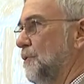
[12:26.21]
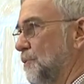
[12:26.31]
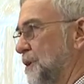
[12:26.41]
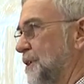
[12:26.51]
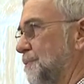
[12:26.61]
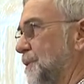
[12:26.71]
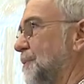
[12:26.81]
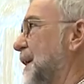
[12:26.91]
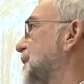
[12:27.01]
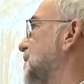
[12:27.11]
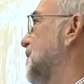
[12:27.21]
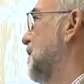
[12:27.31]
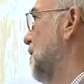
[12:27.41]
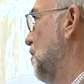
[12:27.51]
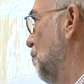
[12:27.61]
with
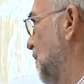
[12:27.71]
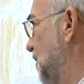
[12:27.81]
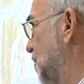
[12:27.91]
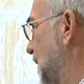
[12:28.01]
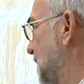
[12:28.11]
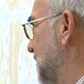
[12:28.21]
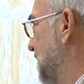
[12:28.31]
diplomats, with UN